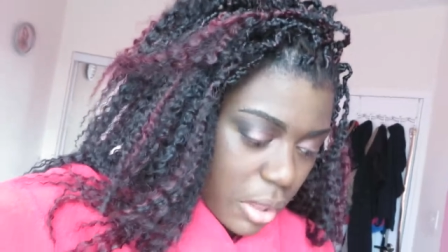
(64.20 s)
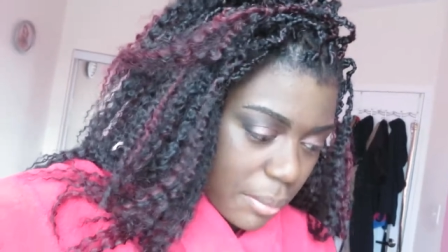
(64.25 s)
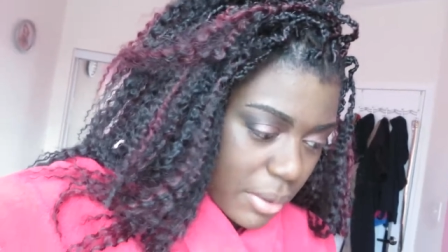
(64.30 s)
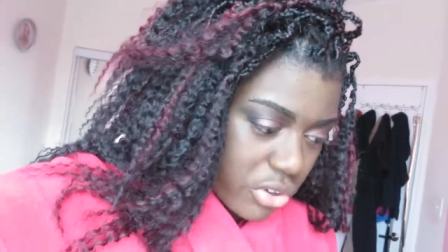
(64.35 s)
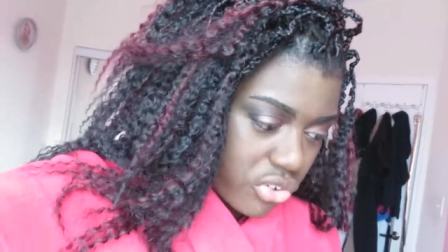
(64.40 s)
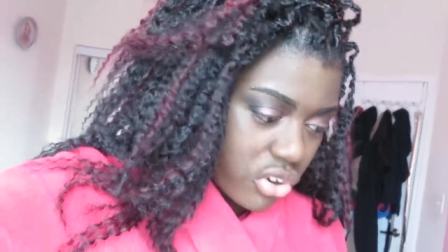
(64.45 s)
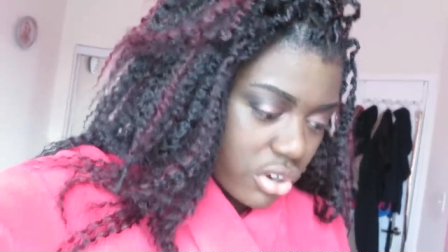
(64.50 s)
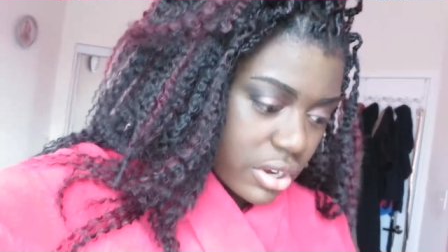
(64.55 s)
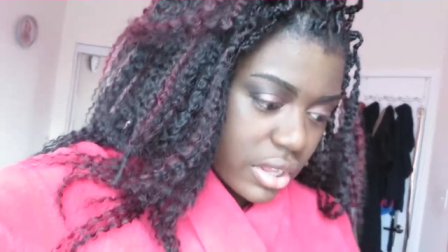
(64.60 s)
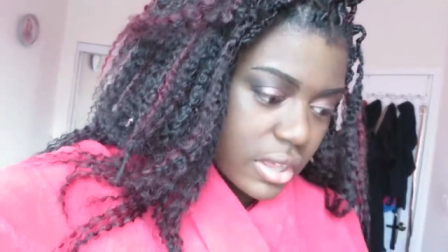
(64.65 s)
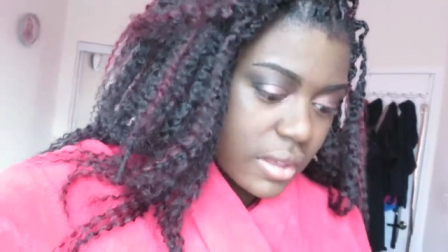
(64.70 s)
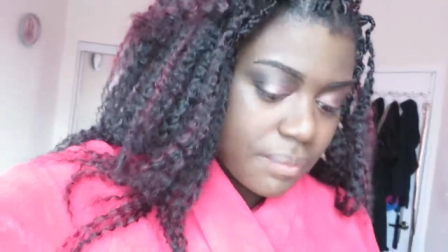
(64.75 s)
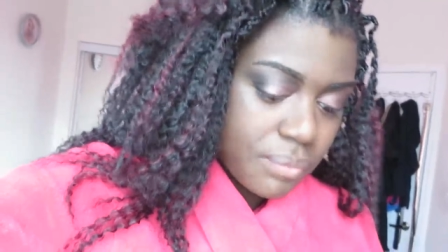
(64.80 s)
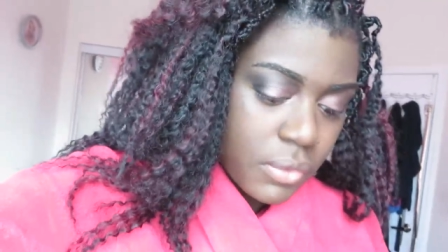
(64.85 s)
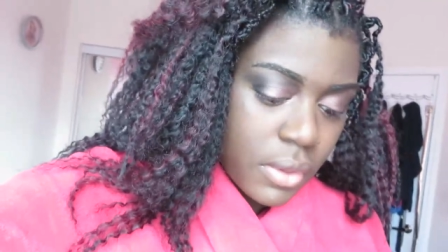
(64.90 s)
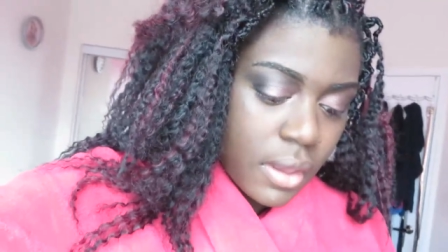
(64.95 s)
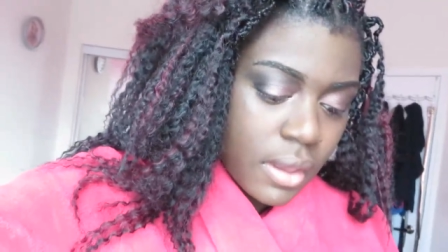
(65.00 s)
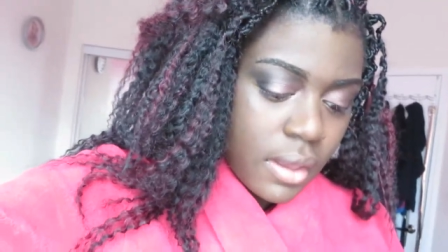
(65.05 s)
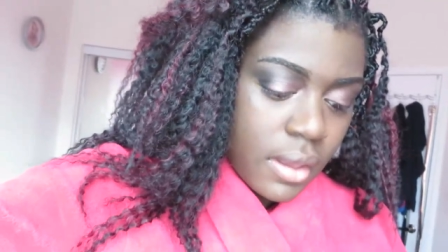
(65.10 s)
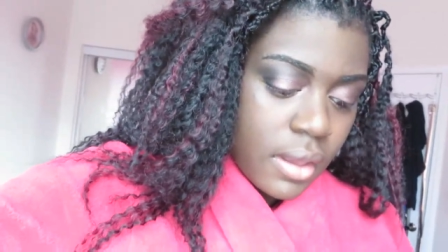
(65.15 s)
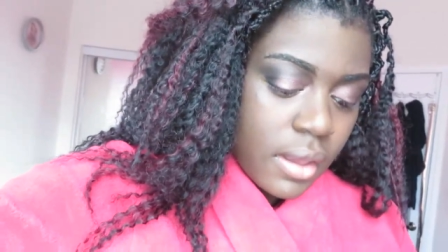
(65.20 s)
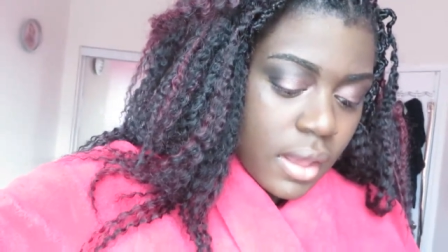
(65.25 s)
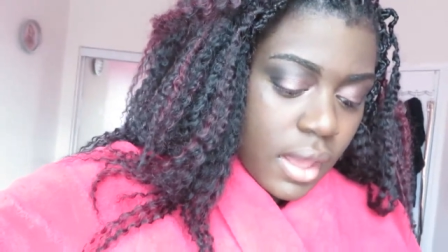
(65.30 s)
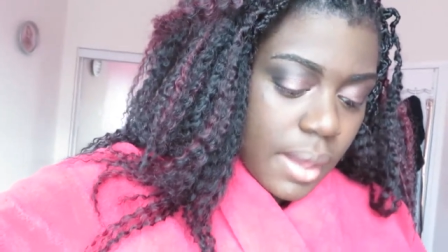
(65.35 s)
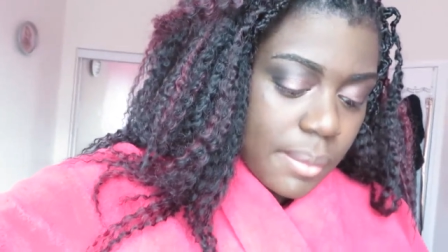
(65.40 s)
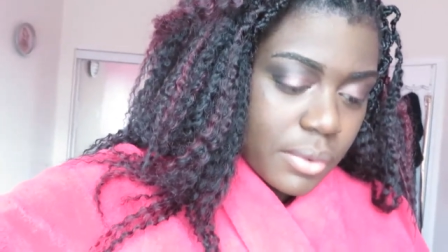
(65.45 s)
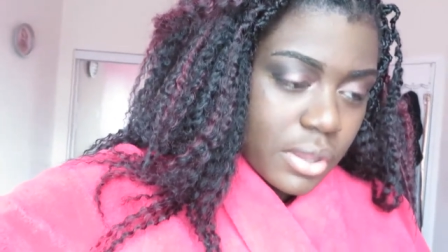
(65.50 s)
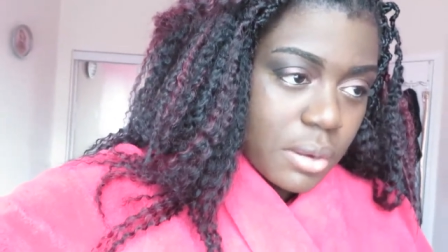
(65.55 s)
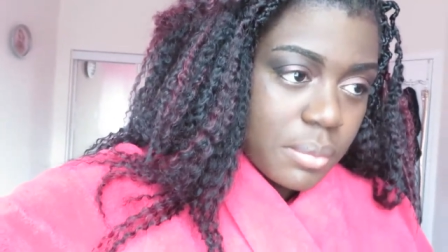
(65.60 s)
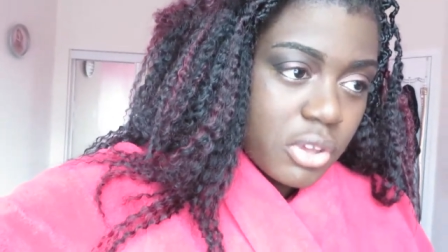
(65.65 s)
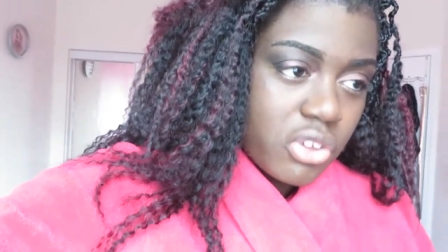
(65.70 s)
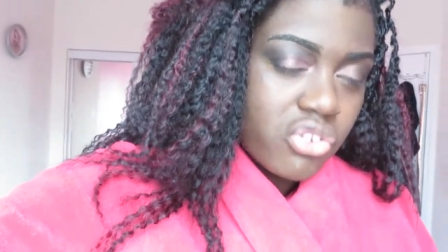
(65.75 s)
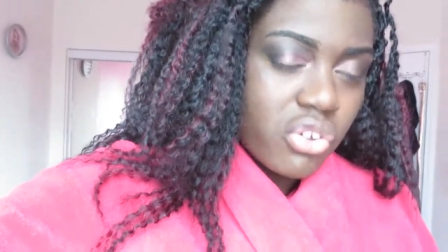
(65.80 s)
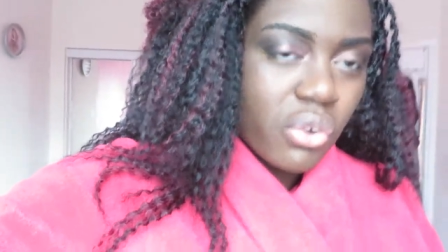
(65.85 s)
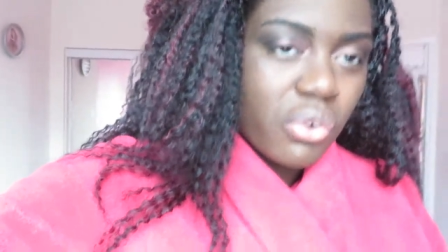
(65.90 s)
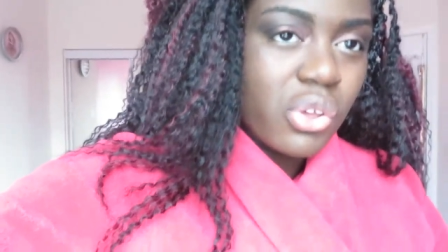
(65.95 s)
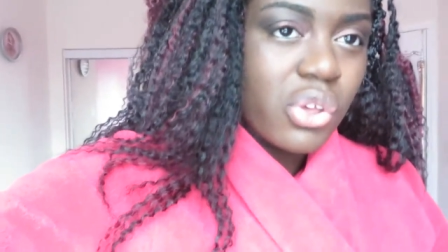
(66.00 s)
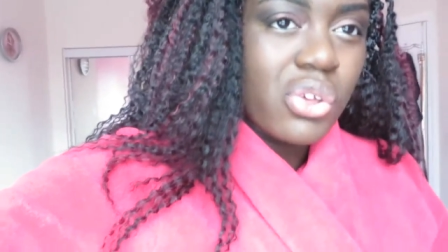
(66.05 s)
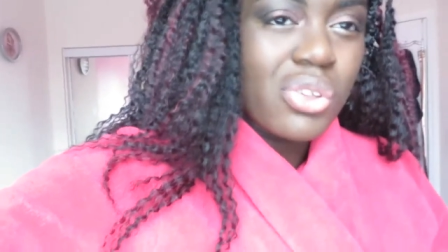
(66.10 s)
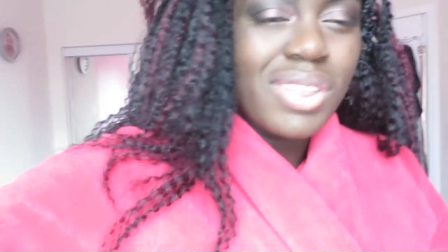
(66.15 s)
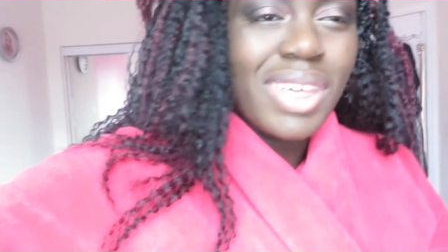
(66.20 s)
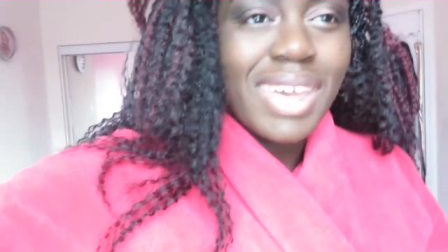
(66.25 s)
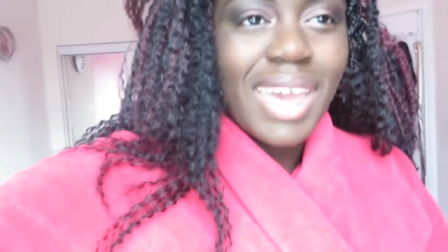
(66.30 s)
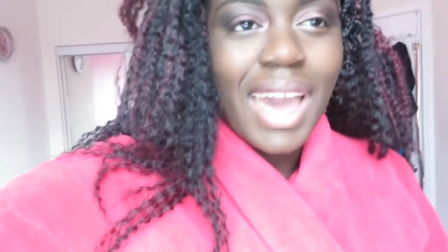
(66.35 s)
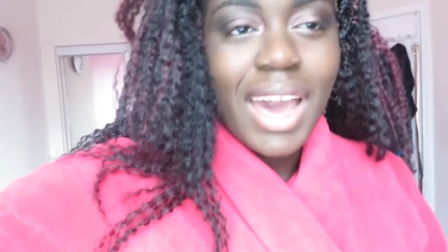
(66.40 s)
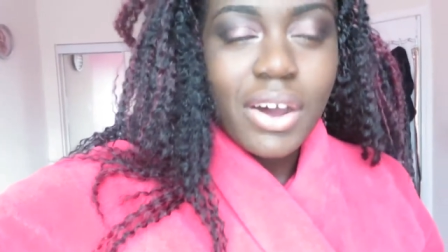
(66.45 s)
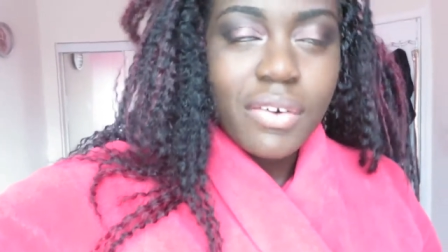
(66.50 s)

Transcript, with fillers: me on my journey. I'm going to be showing you like